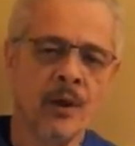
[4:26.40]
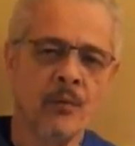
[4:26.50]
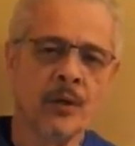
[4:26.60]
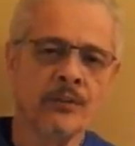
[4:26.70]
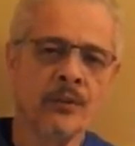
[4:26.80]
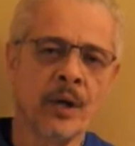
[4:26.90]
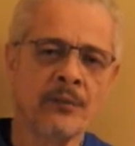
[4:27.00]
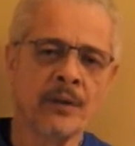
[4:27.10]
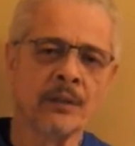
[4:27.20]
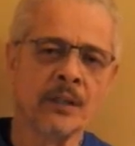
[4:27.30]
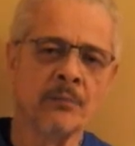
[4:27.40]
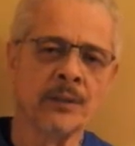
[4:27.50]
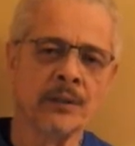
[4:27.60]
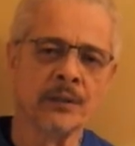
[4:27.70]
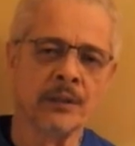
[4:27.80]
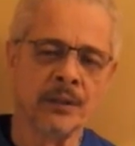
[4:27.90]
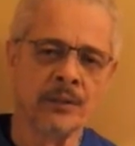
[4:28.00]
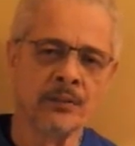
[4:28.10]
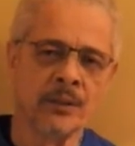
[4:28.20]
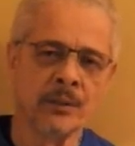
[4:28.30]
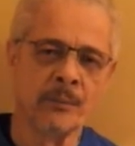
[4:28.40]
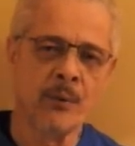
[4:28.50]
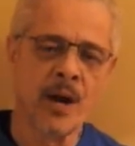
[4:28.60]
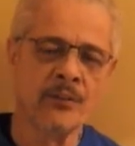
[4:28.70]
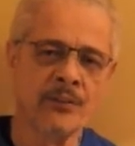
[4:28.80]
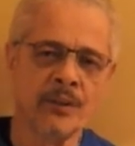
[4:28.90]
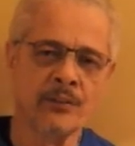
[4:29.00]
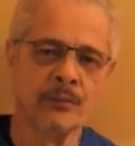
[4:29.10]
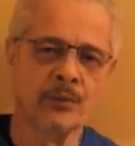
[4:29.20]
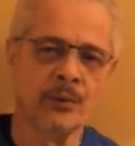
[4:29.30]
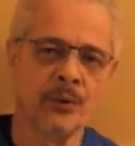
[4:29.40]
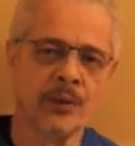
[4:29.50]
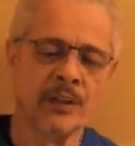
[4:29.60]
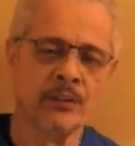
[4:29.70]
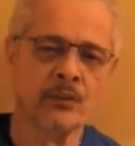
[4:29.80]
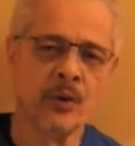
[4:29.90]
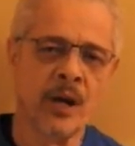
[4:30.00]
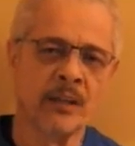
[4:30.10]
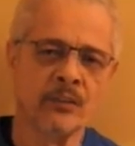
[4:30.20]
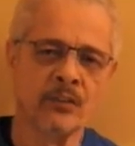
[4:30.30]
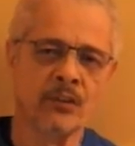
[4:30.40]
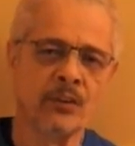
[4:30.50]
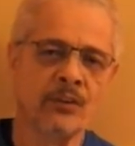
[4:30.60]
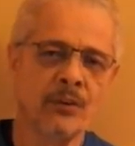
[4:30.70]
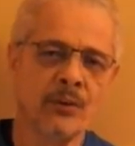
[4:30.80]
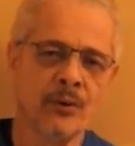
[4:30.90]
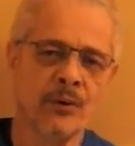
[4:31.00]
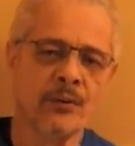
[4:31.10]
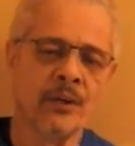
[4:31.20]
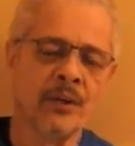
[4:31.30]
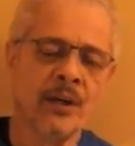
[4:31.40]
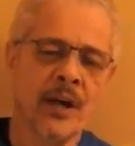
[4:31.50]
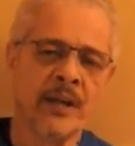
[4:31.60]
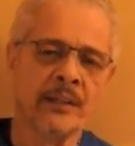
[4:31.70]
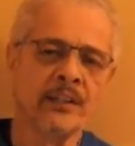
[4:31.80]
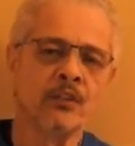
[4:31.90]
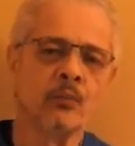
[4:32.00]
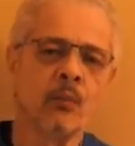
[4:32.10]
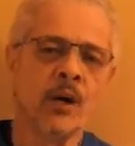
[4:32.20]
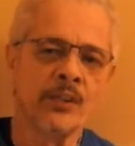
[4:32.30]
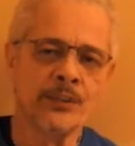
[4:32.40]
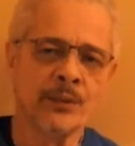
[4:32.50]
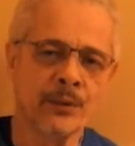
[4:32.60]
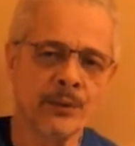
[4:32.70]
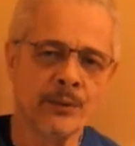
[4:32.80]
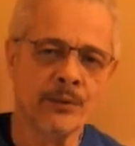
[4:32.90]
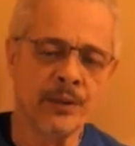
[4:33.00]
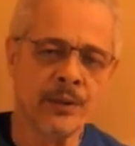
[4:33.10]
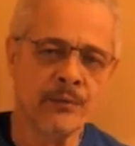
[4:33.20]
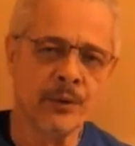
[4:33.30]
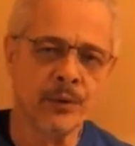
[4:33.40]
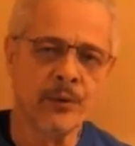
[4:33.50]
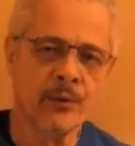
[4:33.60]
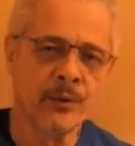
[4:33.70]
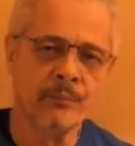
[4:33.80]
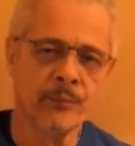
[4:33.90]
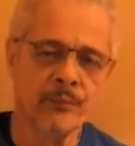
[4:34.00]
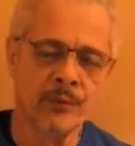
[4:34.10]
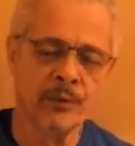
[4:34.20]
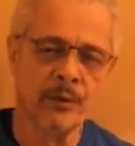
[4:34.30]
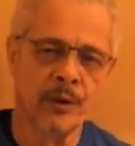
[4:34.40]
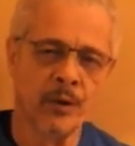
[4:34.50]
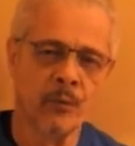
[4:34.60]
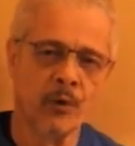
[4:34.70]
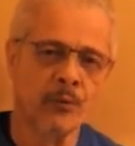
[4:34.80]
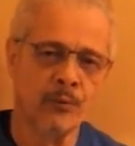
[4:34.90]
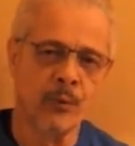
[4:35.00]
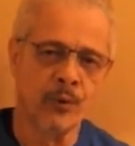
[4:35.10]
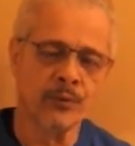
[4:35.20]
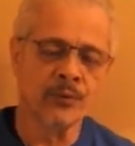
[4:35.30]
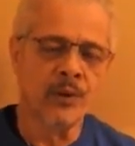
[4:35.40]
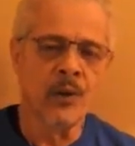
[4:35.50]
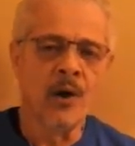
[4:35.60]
What USA Limited is in the process of doing is trying to secure at least 1/3 of your current workforce